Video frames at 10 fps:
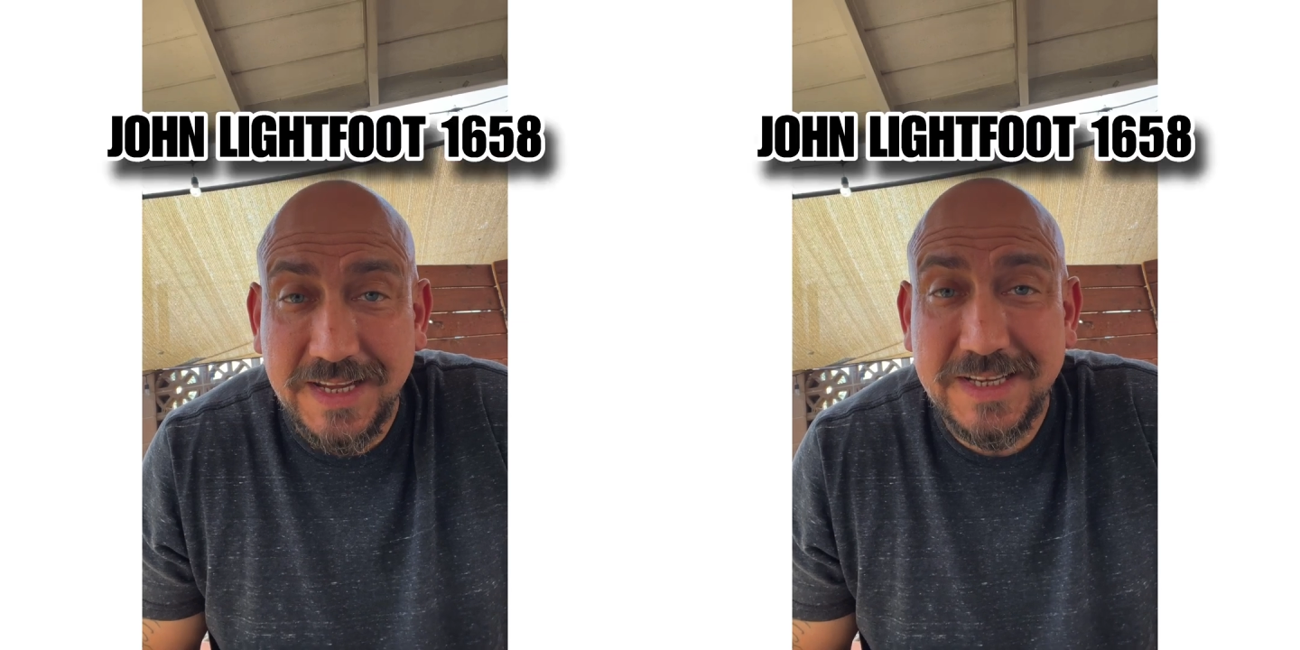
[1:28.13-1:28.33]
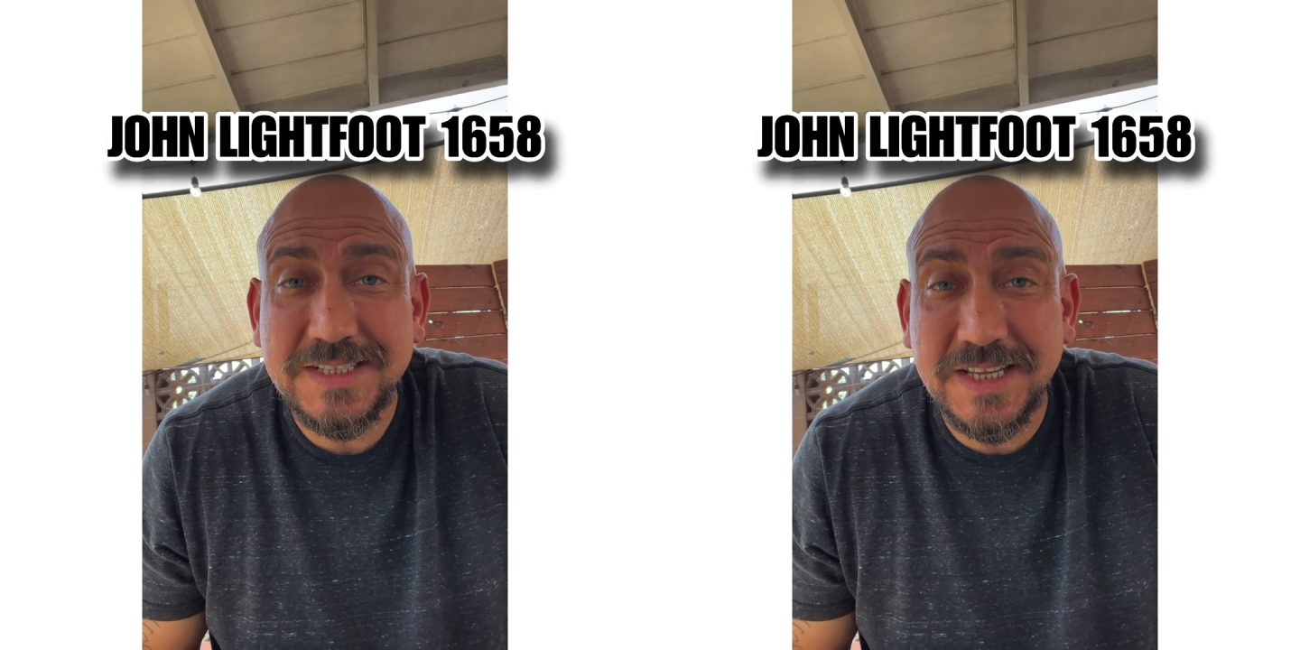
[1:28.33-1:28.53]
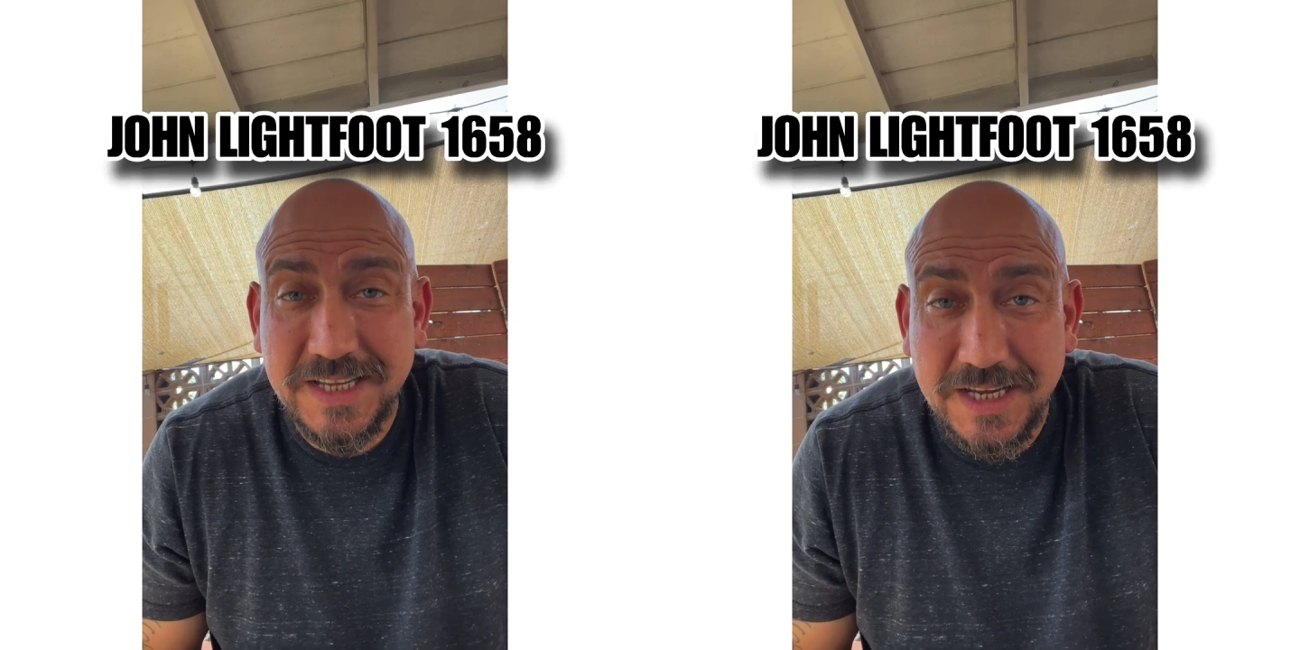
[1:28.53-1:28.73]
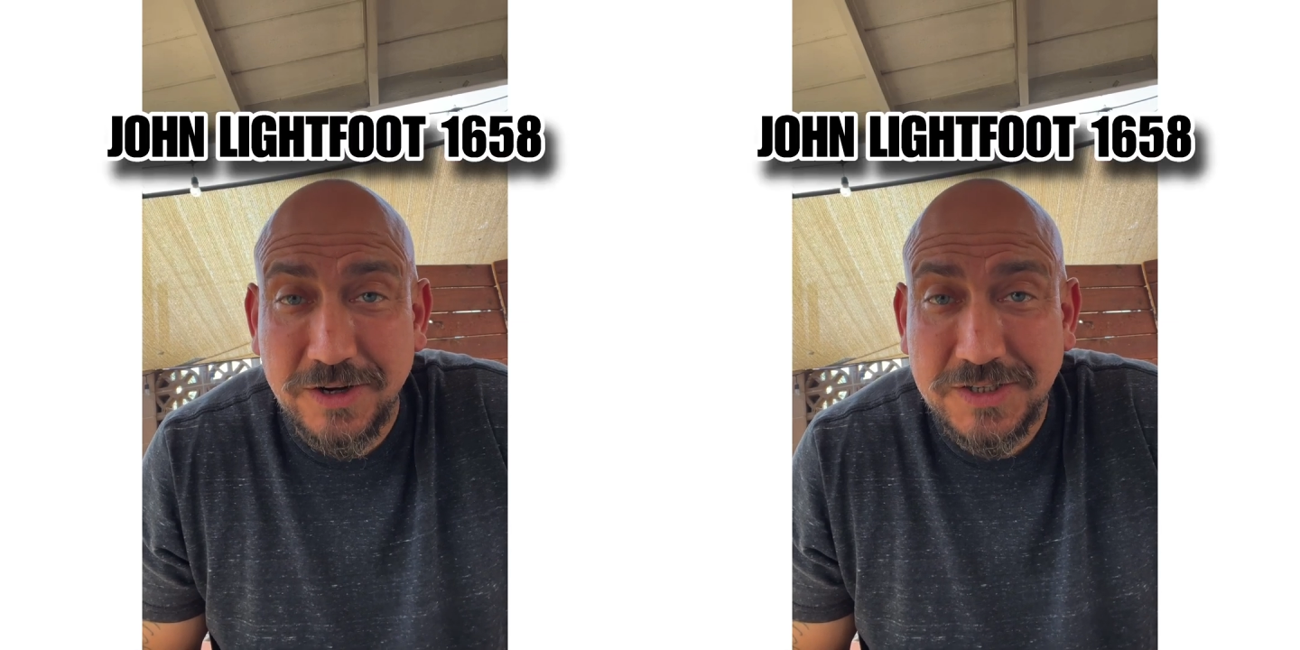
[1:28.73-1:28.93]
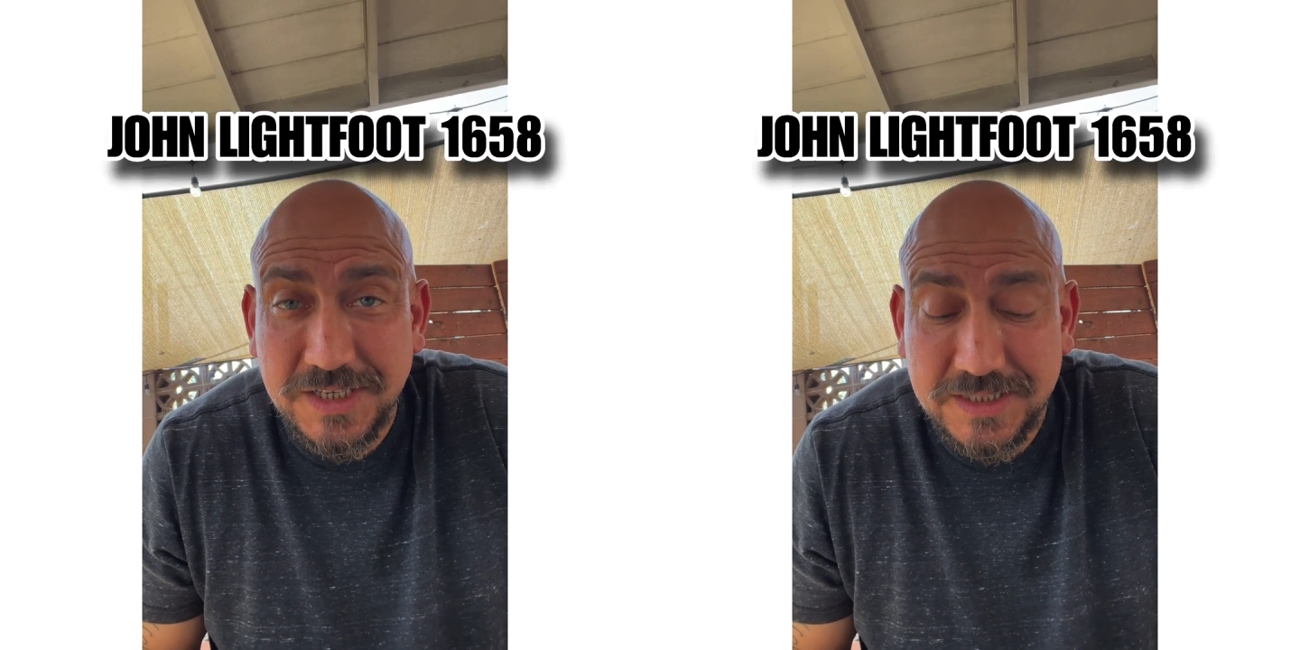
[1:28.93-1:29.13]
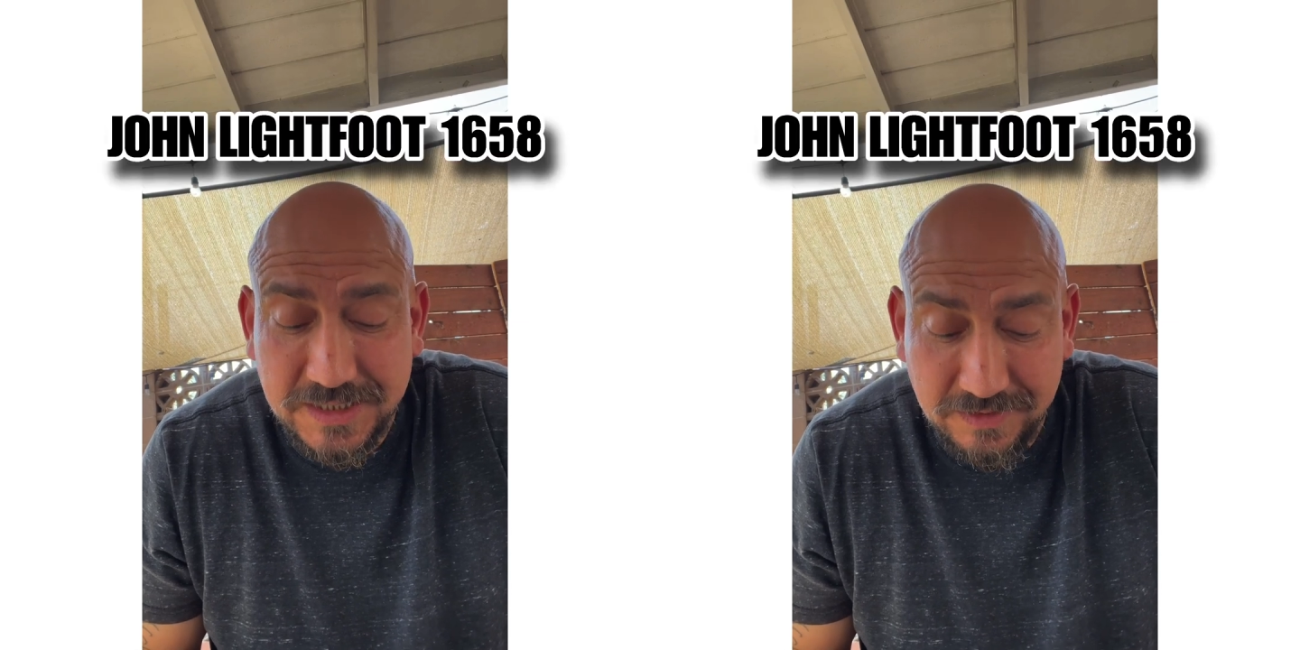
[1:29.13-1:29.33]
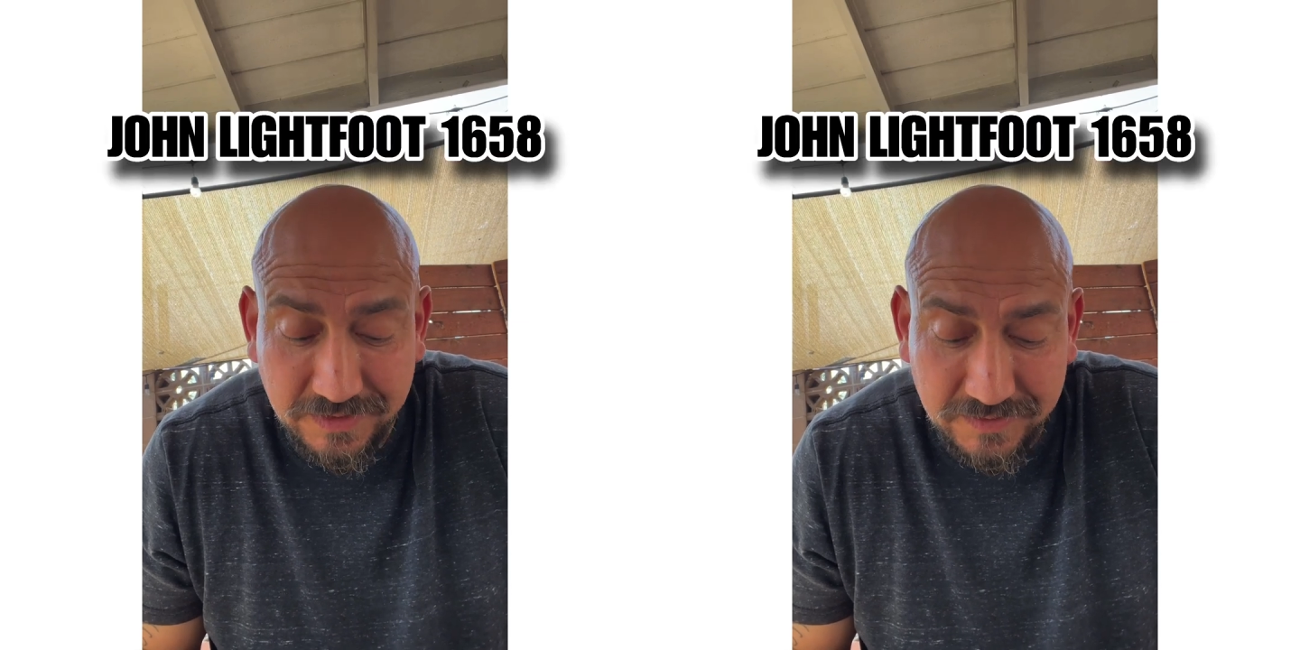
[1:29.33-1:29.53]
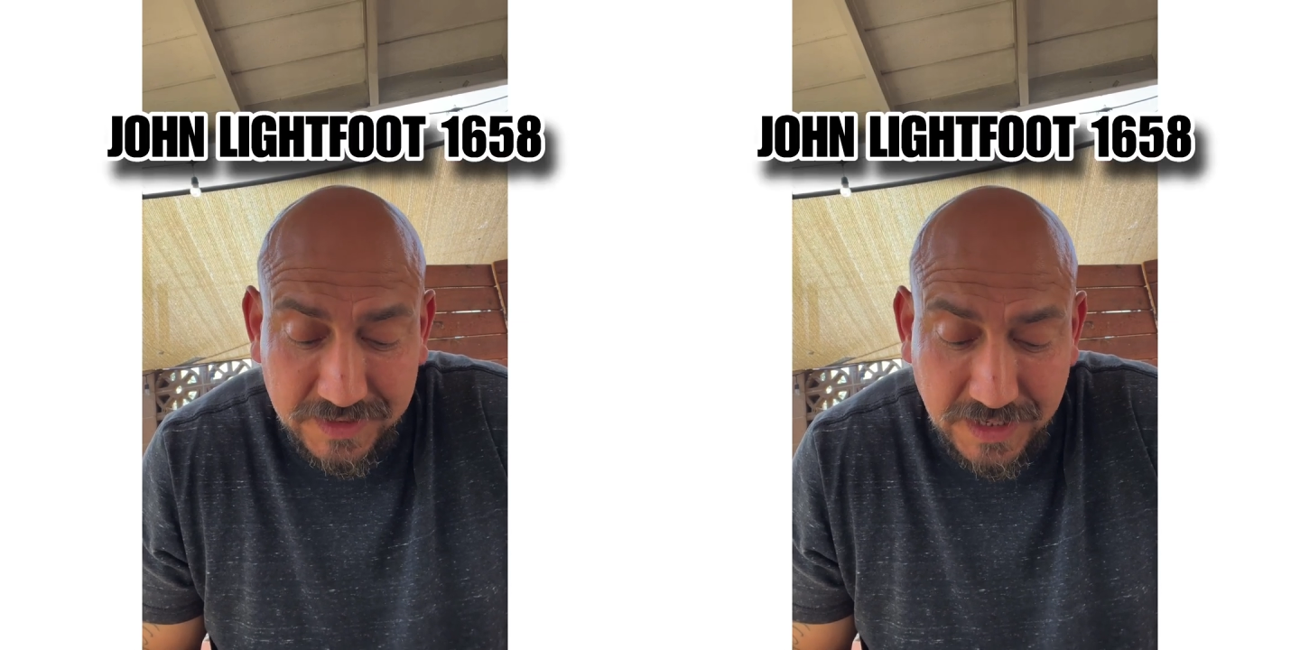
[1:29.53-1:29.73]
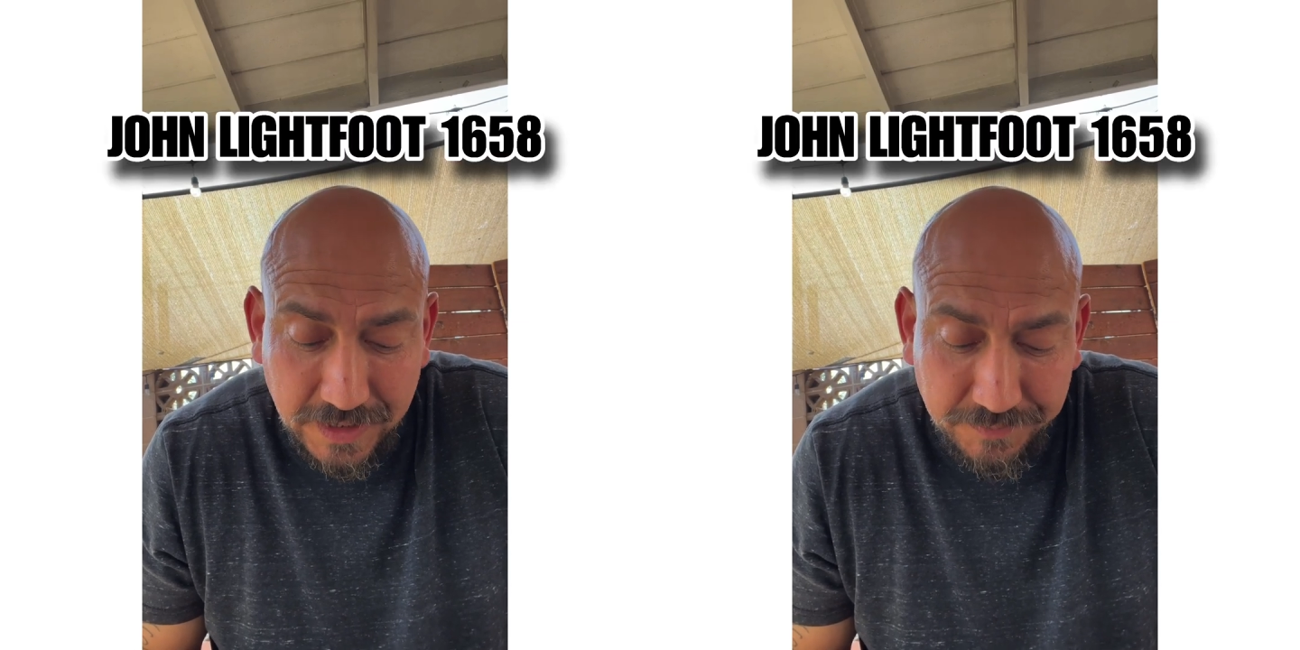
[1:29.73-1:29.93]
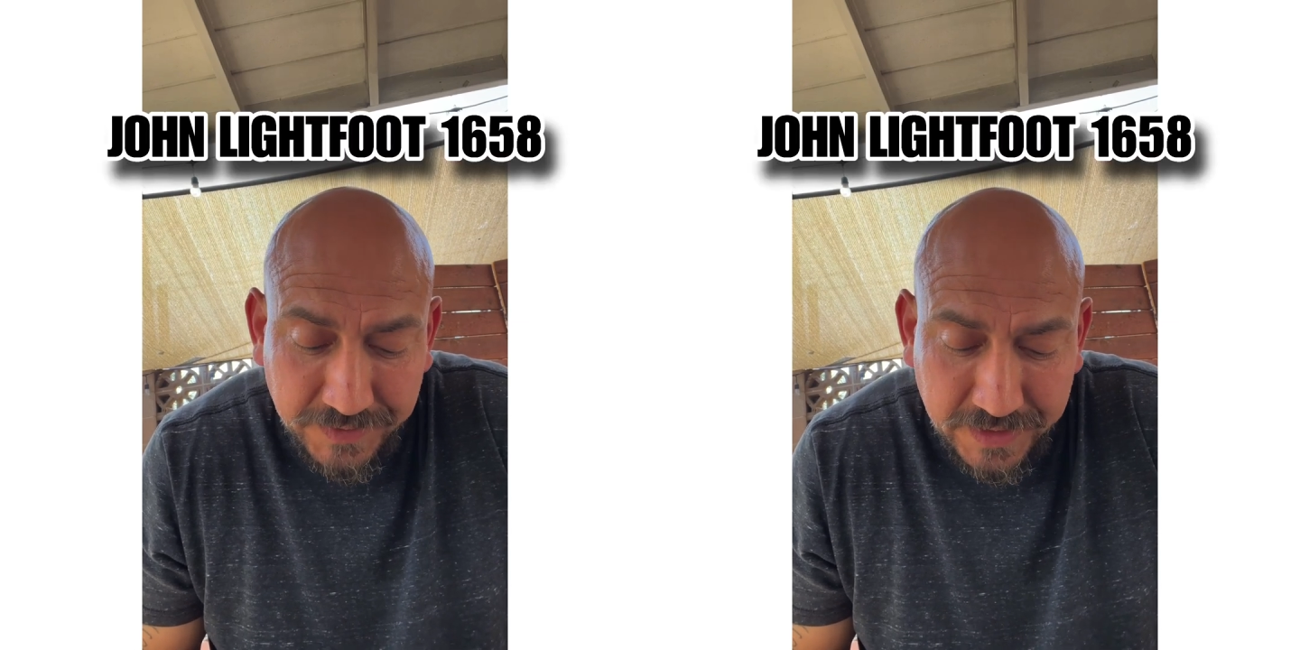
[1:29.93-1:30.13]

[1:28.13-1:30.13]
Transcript: yes, the year 1658.